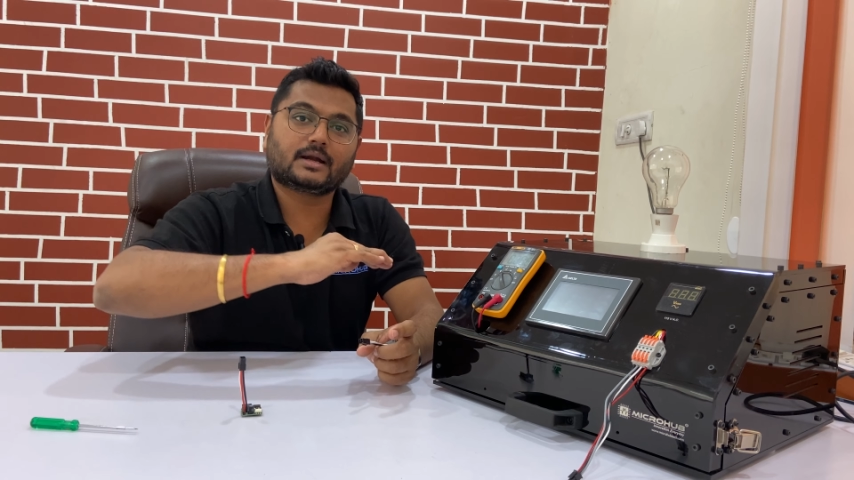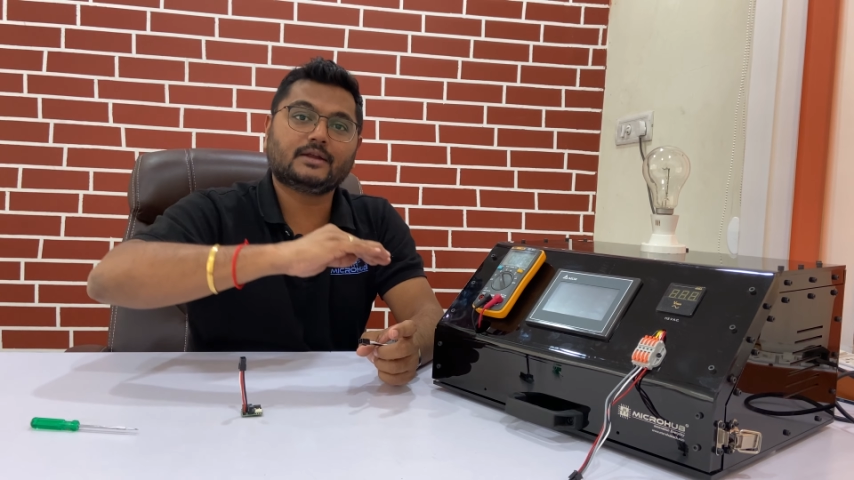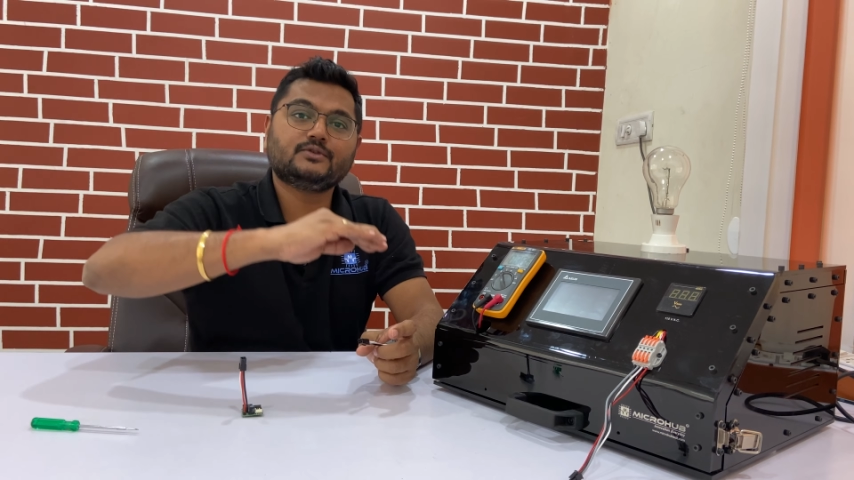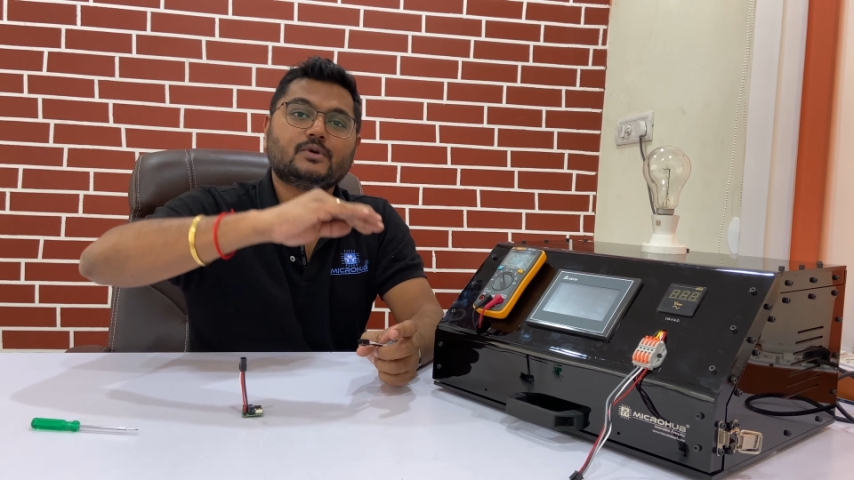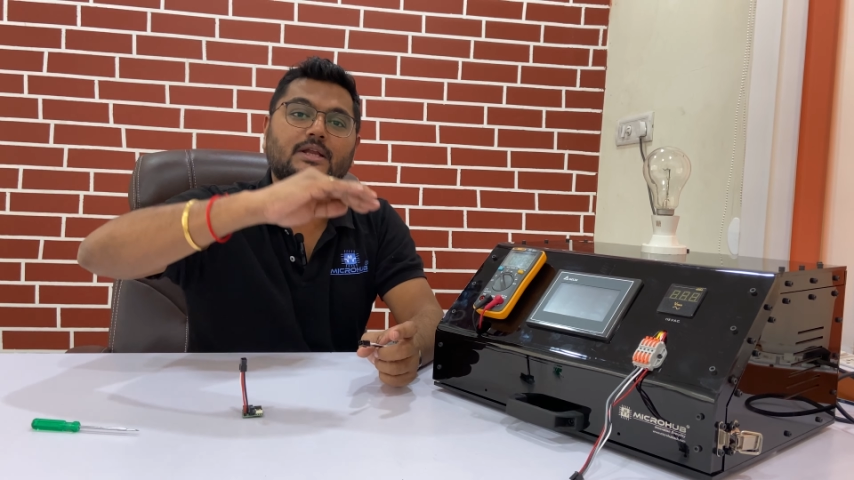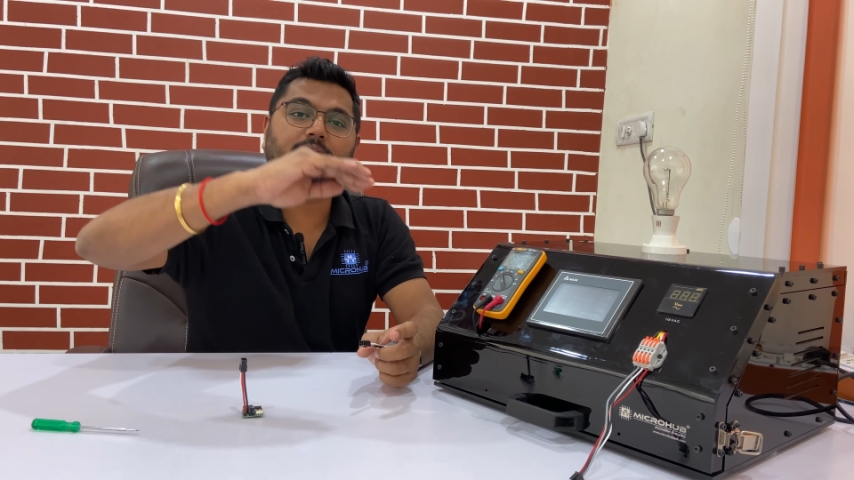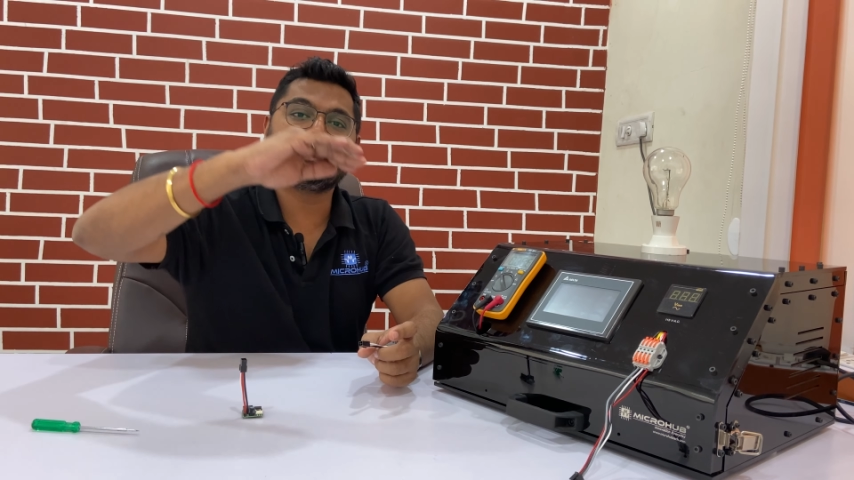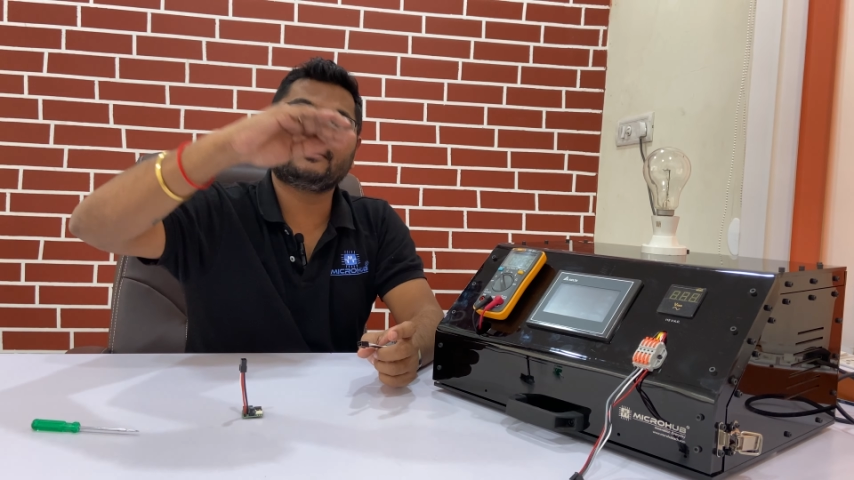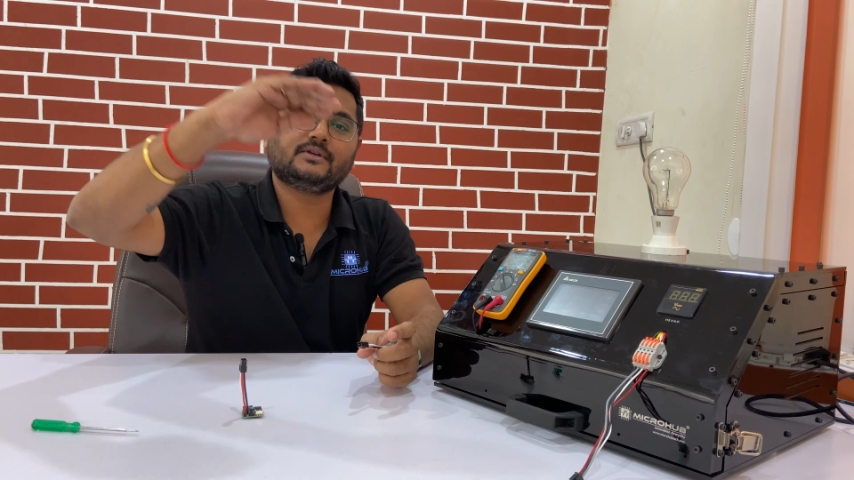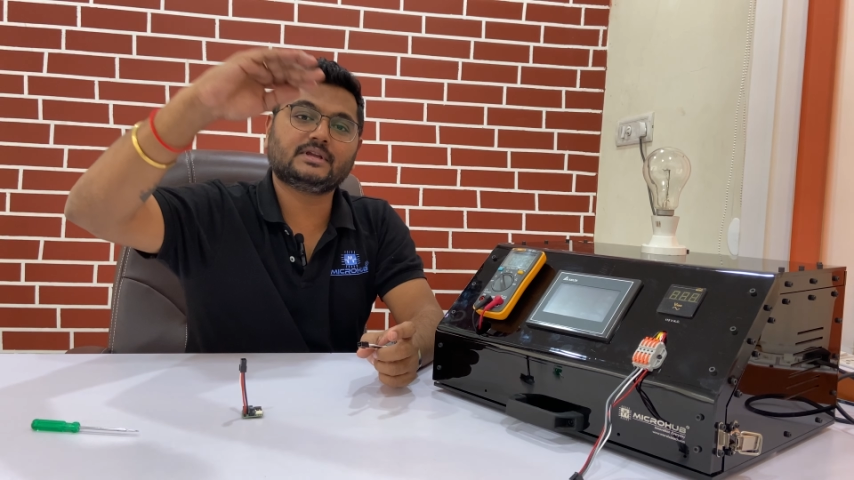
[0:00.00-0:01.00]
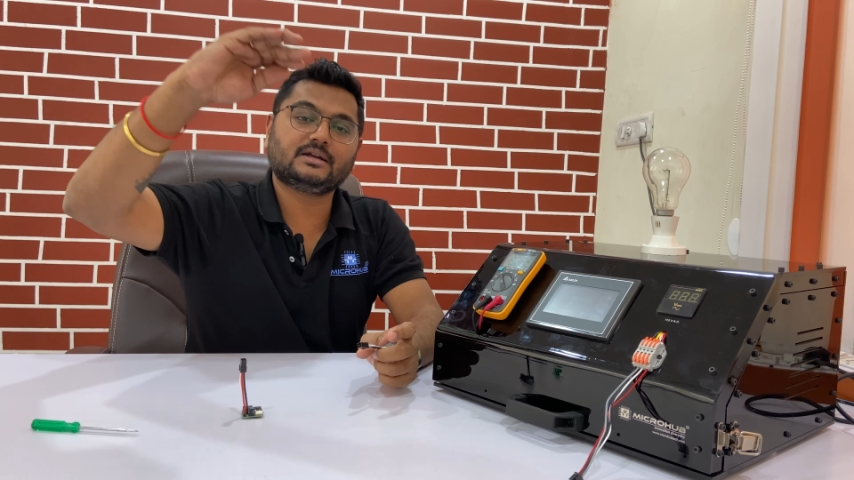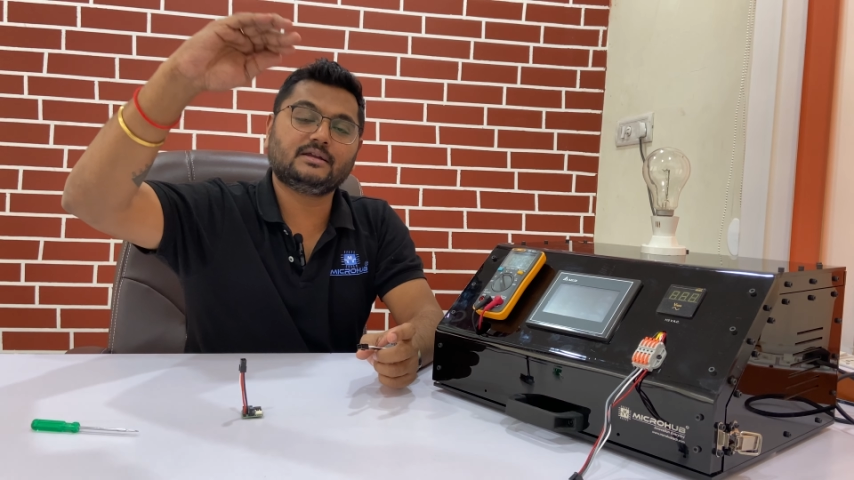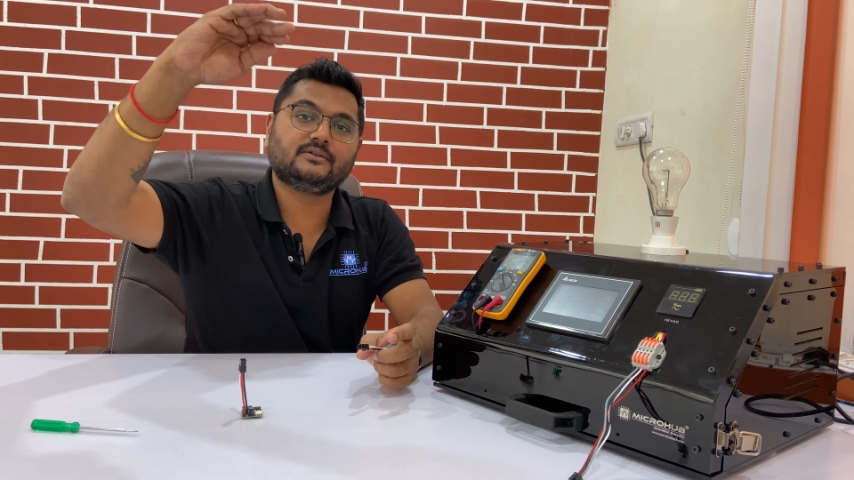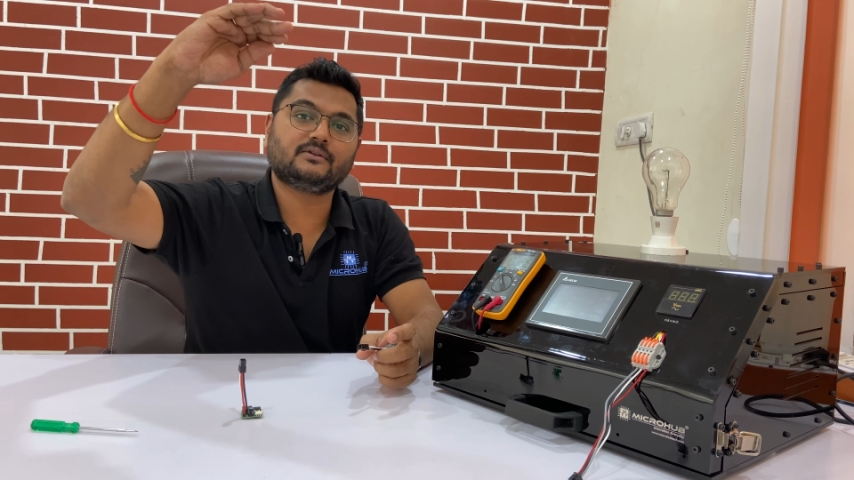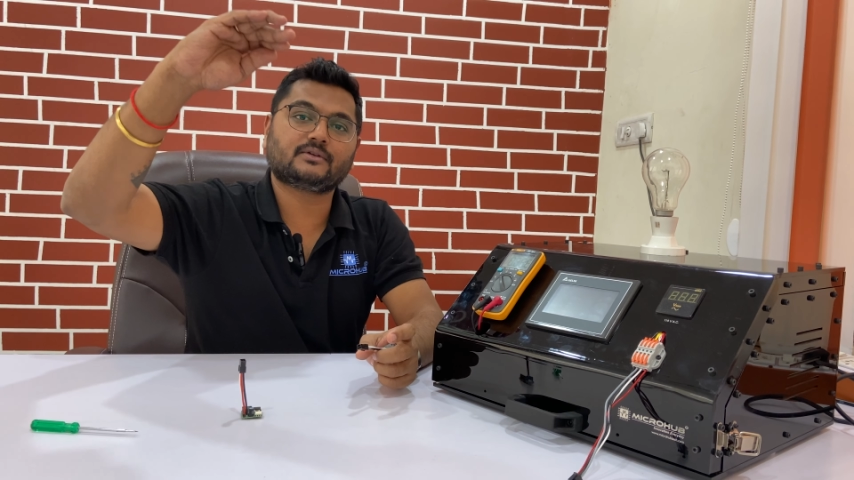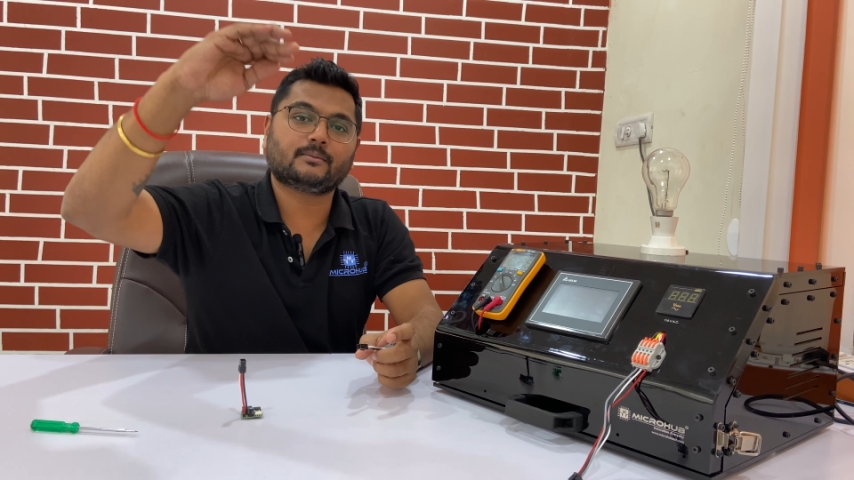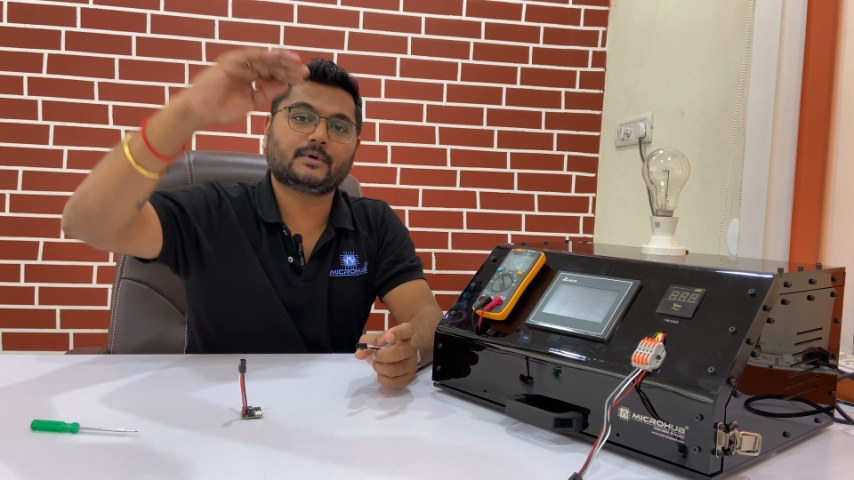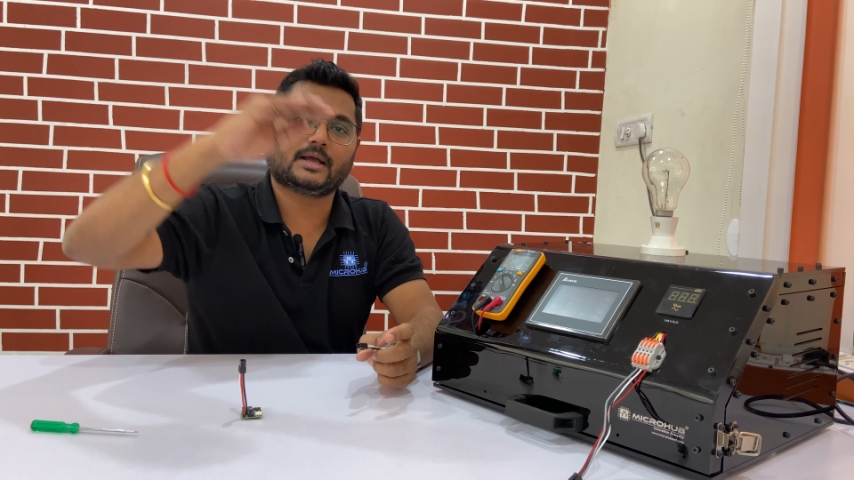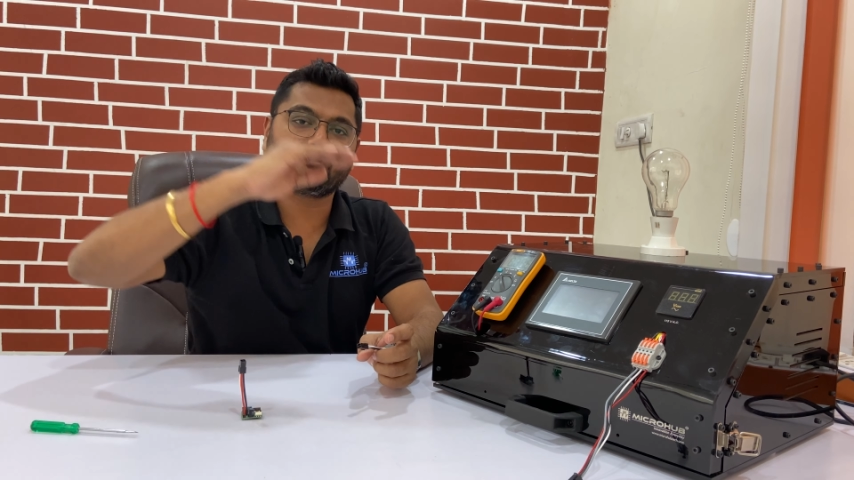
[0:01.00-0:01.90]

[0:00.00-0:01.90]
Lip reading: gradually increasing the DC supply